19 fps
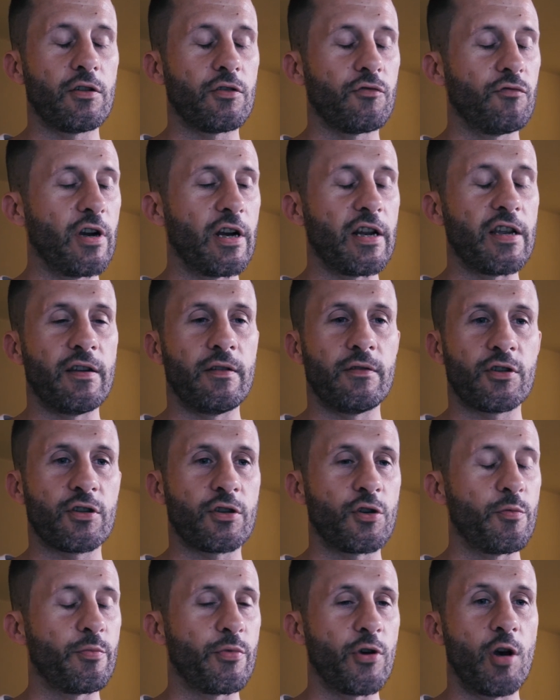really
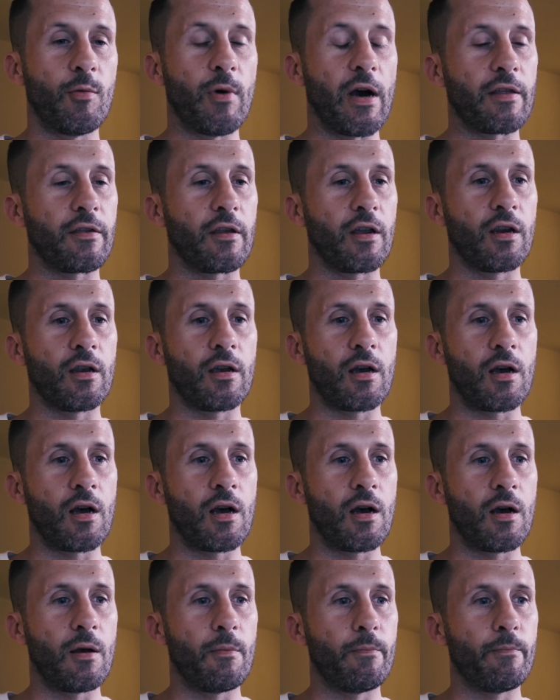superb, I think.
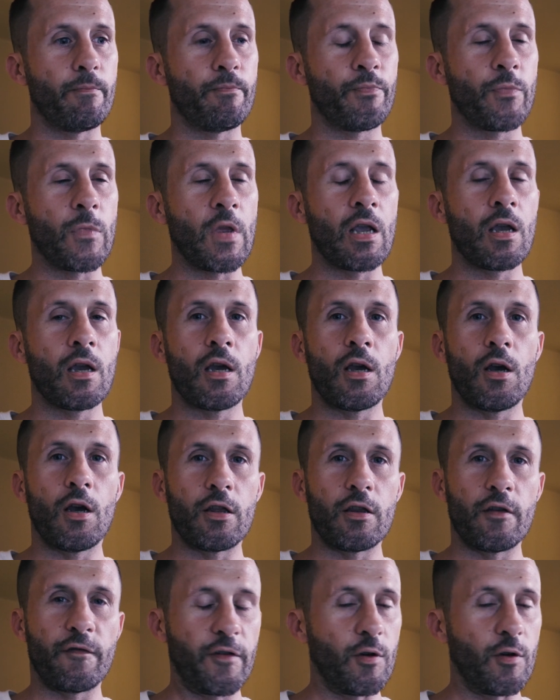The